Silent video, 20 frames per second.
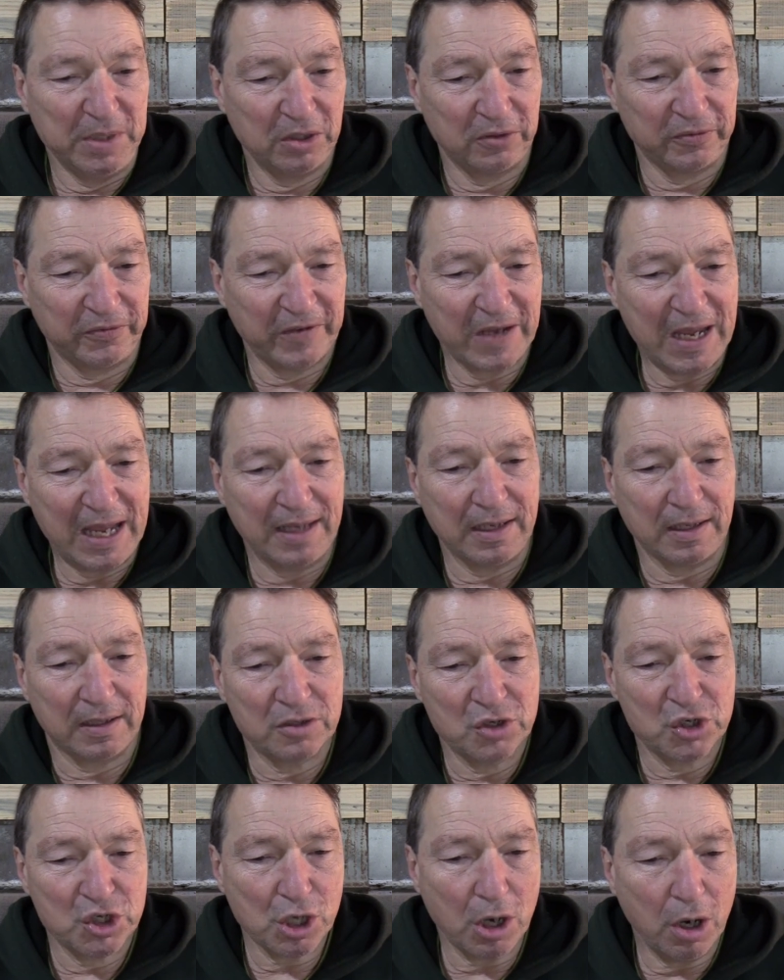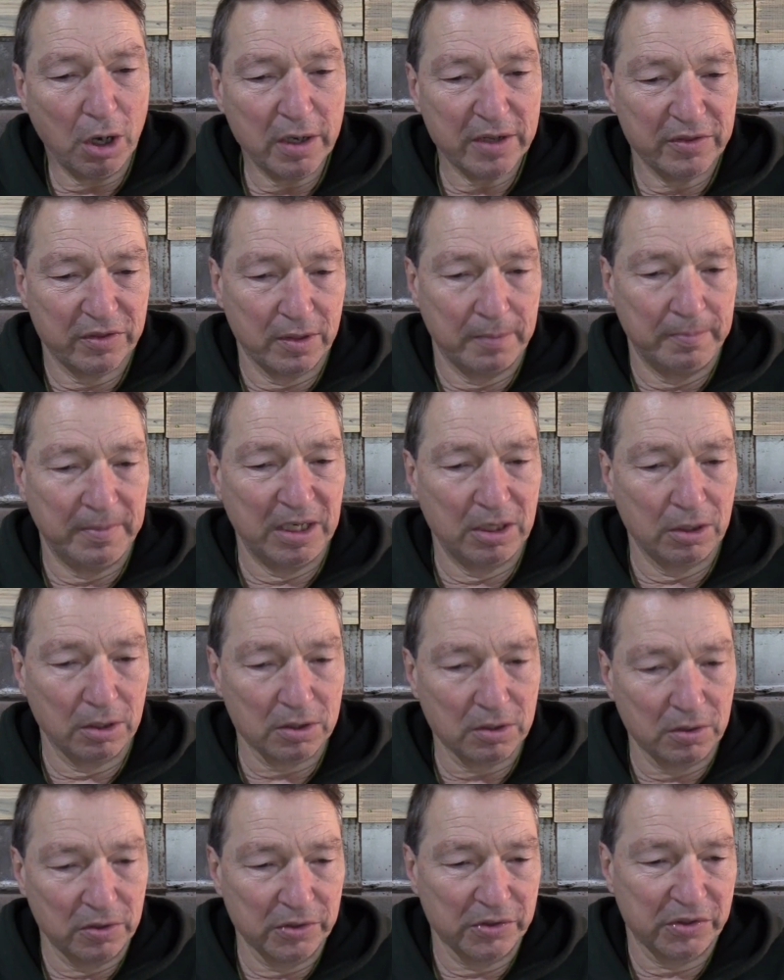Bill Fallon charted the
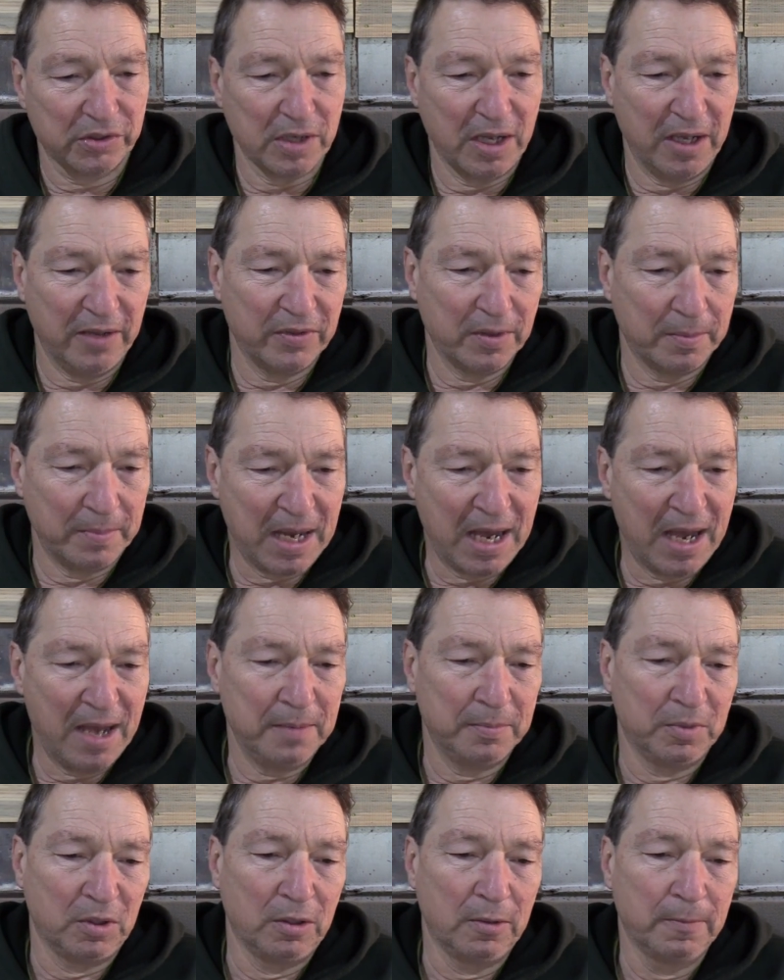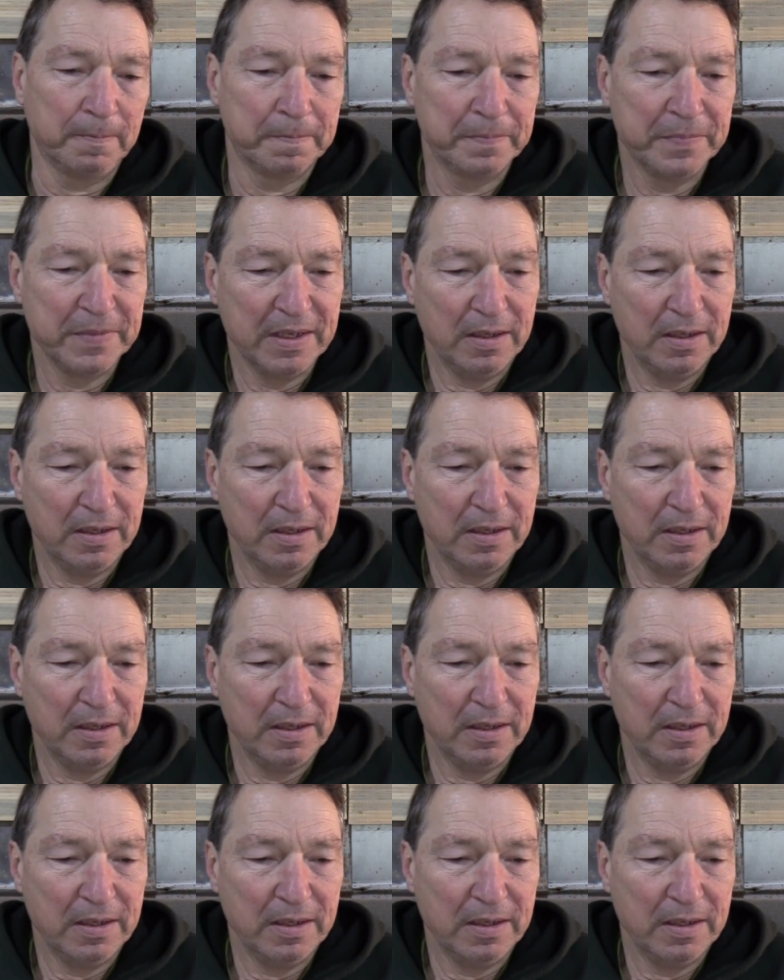miracles of the Bible